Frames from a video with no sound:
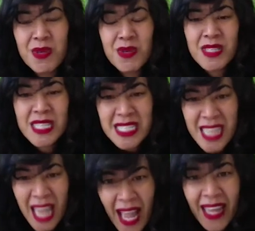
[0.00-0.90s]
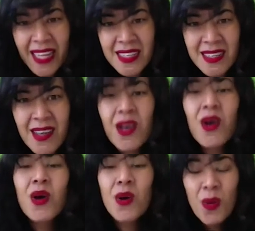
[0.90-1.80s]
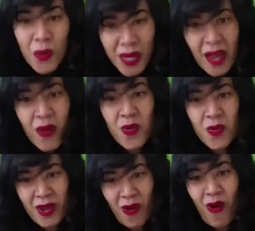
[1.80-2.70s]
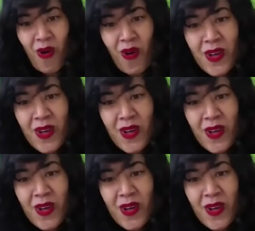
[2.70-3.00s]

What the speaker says: because inside, we know who we are.